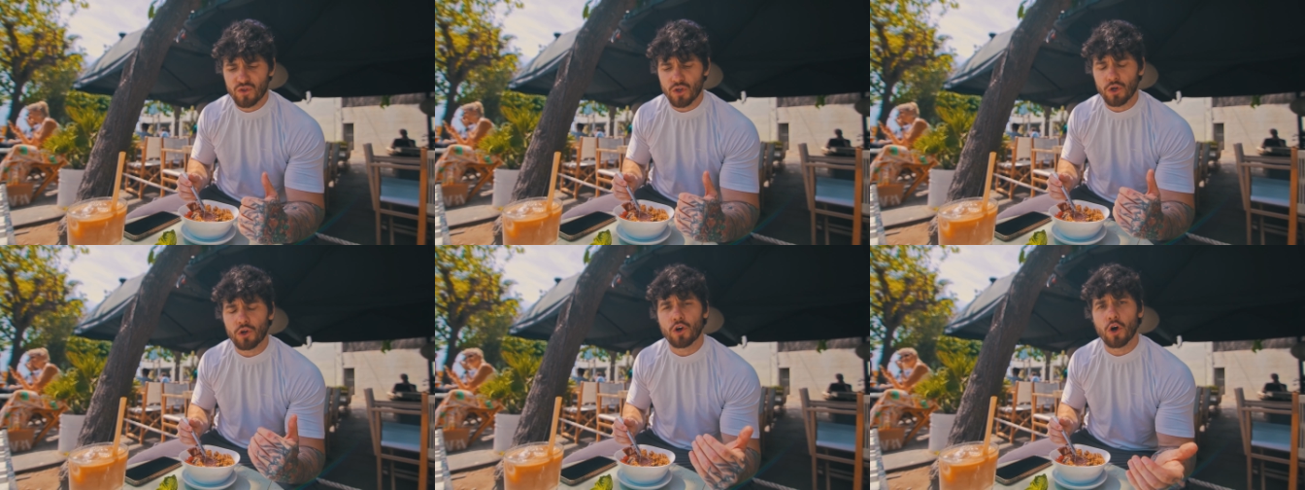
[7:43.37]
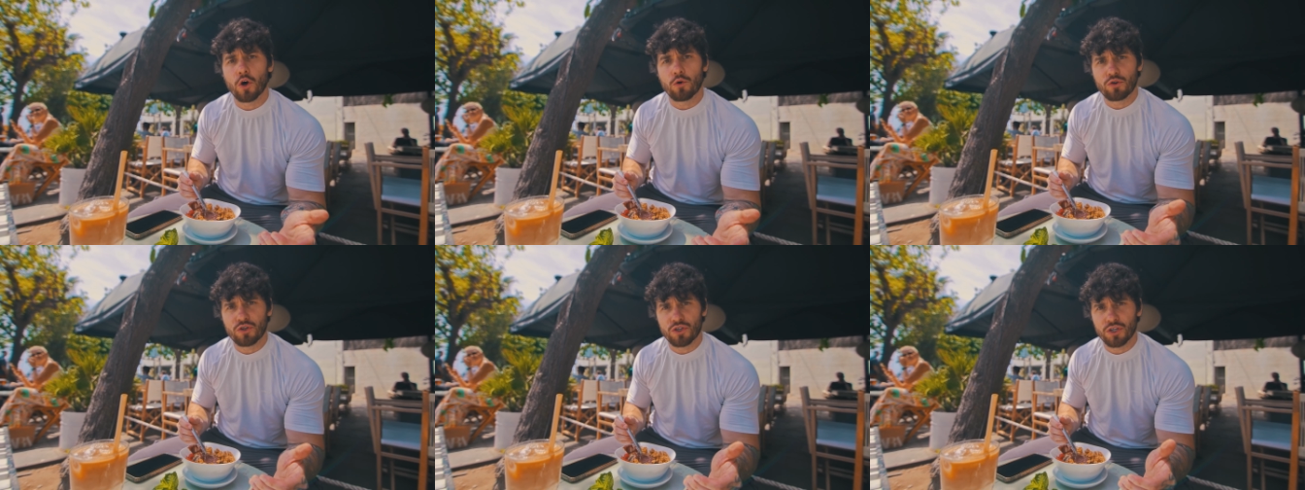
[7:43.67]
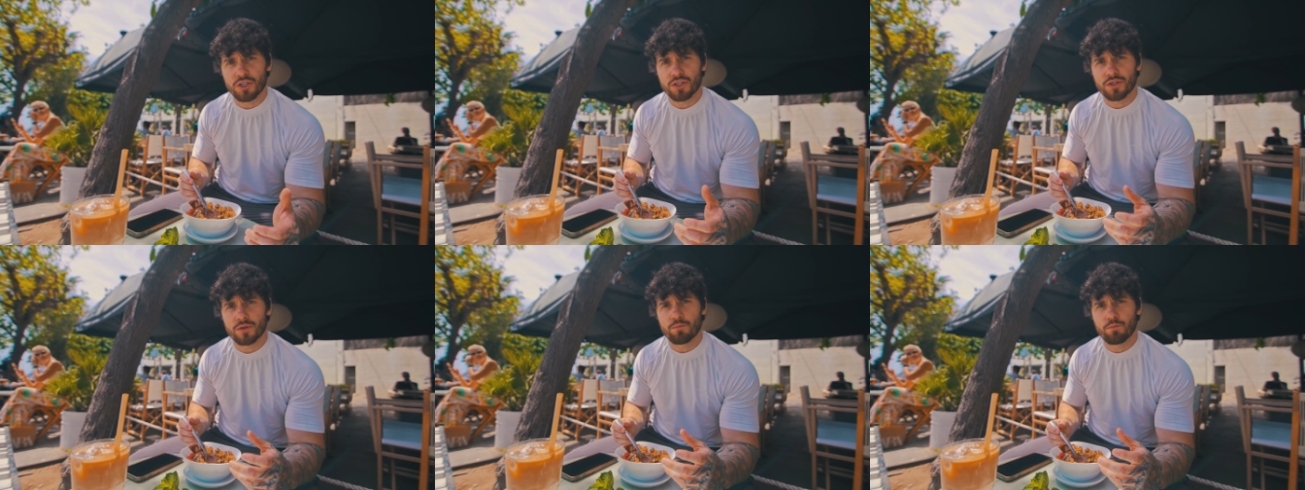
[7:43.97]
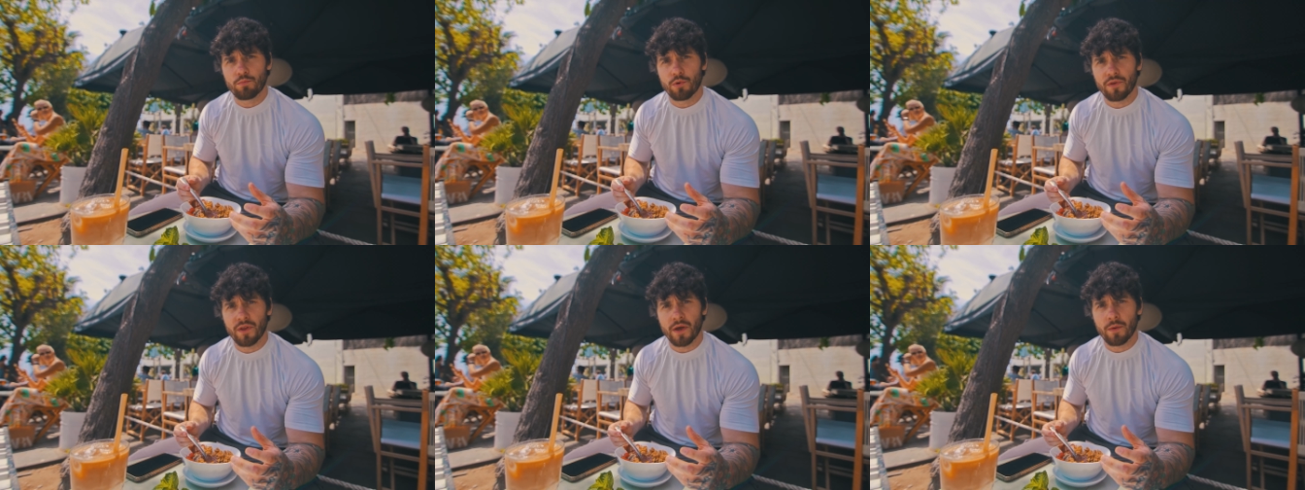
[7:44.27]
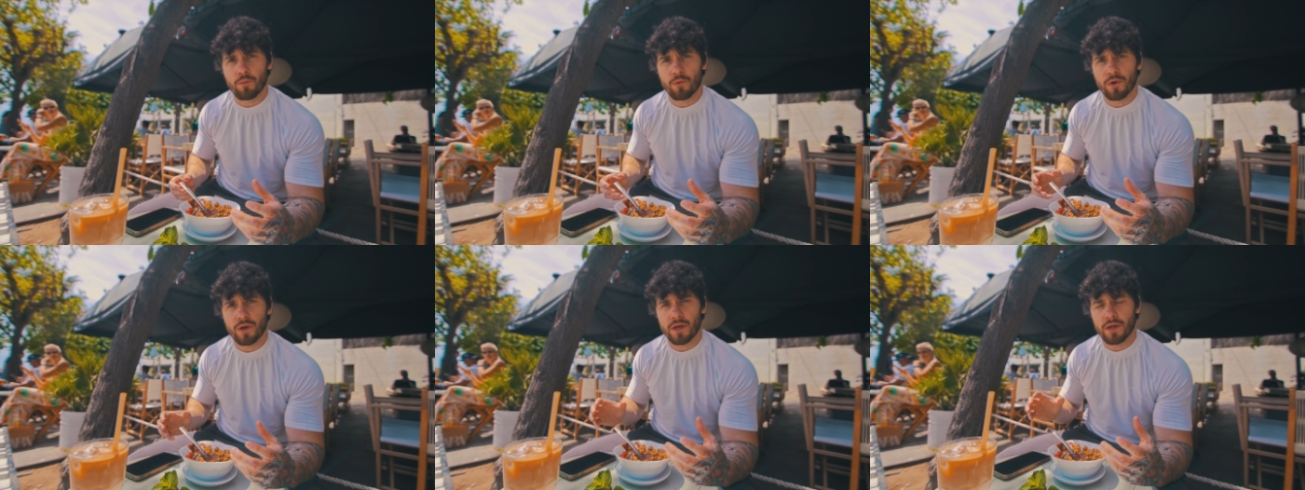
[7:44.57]
to coaches, but
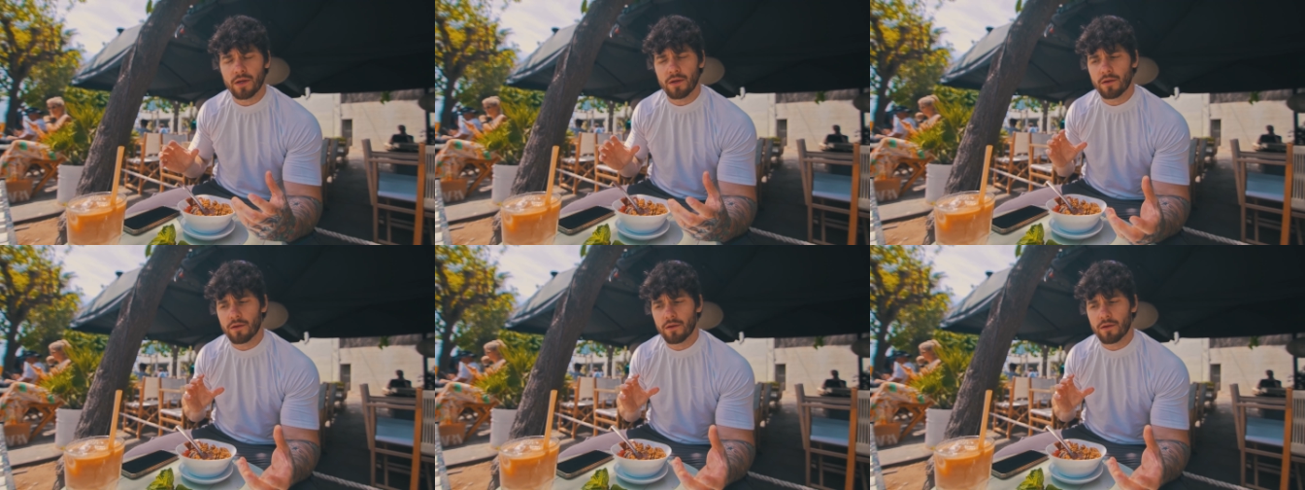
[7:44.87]
then we